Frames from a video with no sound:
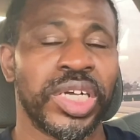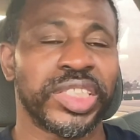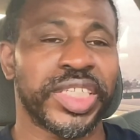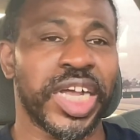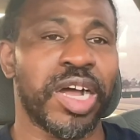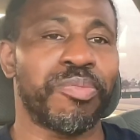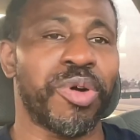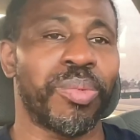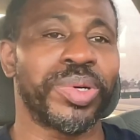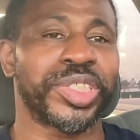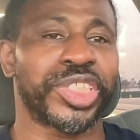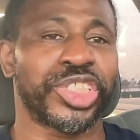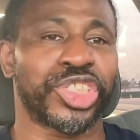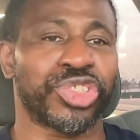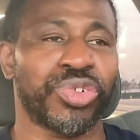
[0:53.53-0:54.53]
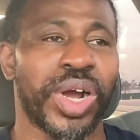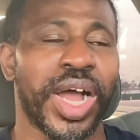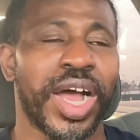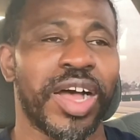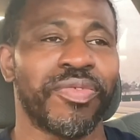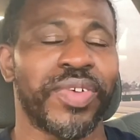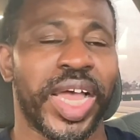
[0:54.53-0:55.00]
take a moment to
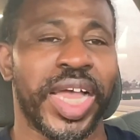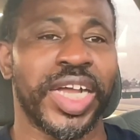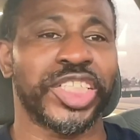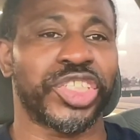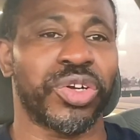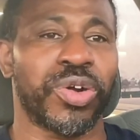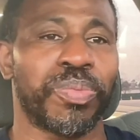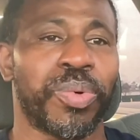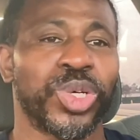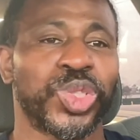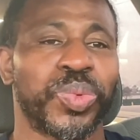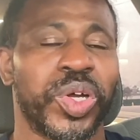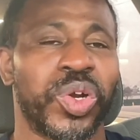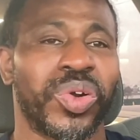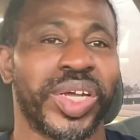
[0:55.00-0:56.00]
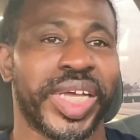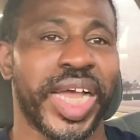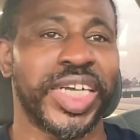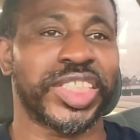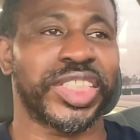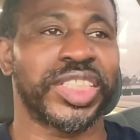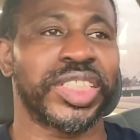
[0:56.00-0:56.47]
subscribe and turn on post bell
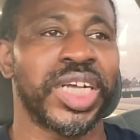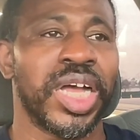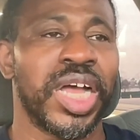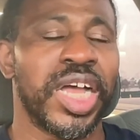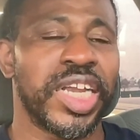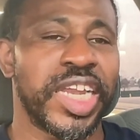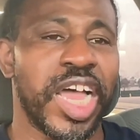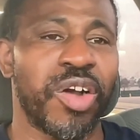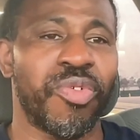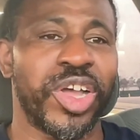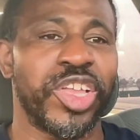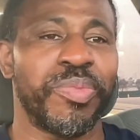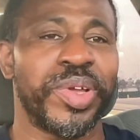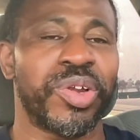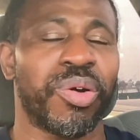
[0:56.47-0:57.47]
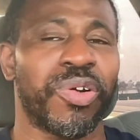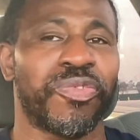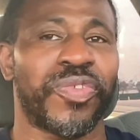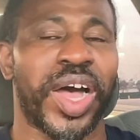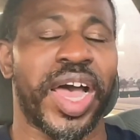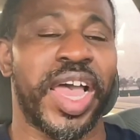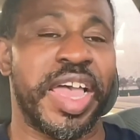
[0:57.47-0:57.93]
notifications. That way, you'll be
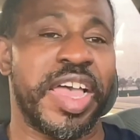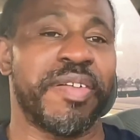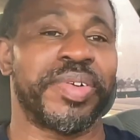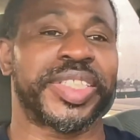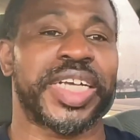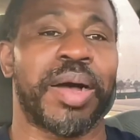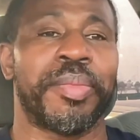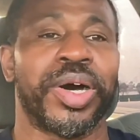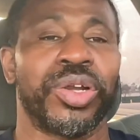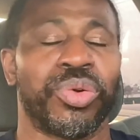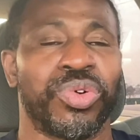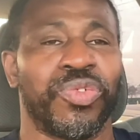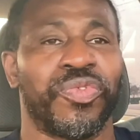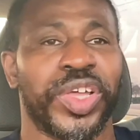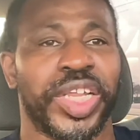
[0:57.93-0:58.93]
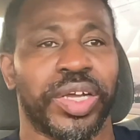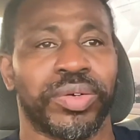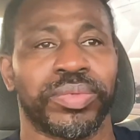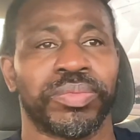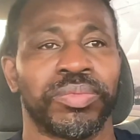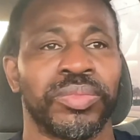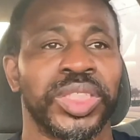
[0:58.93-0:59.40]
notified every time I upload a
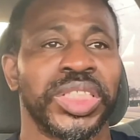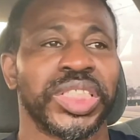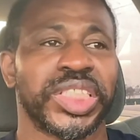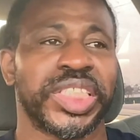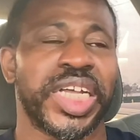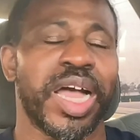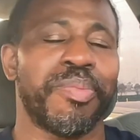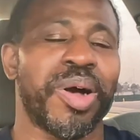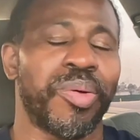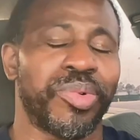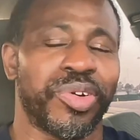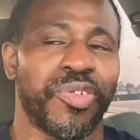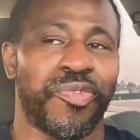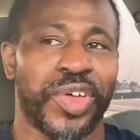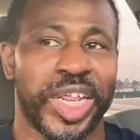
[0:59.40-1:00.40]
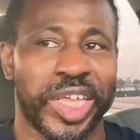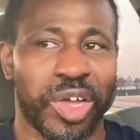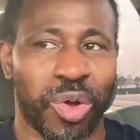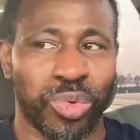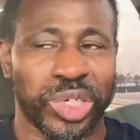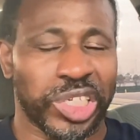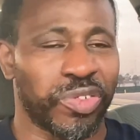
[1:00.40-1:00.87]
video. Today, I'm about another
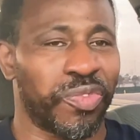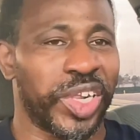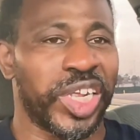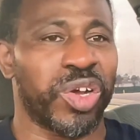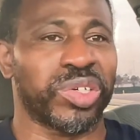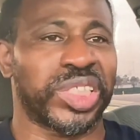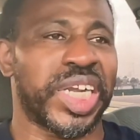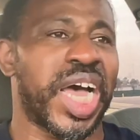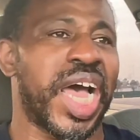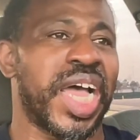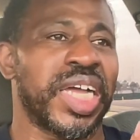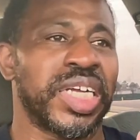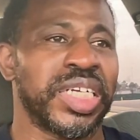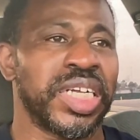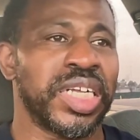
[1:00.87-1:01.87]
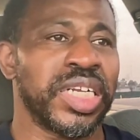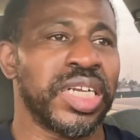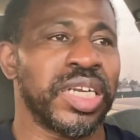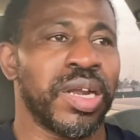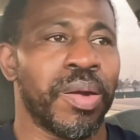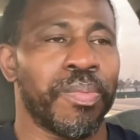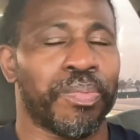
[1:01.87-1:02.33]
video. This video is not
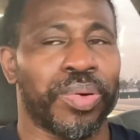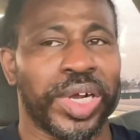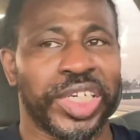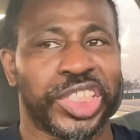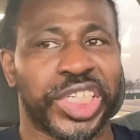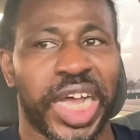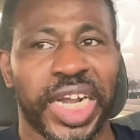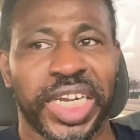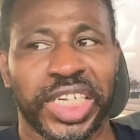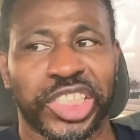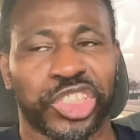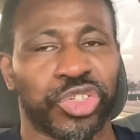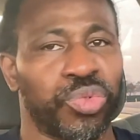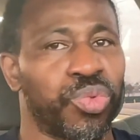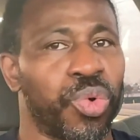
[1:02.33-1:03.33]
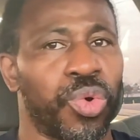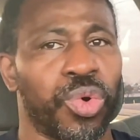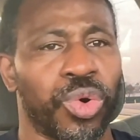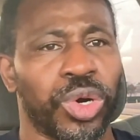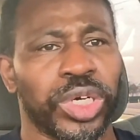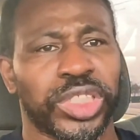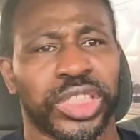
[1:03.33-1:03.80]
projected
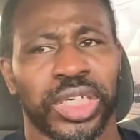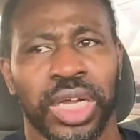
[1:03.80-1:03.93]
towards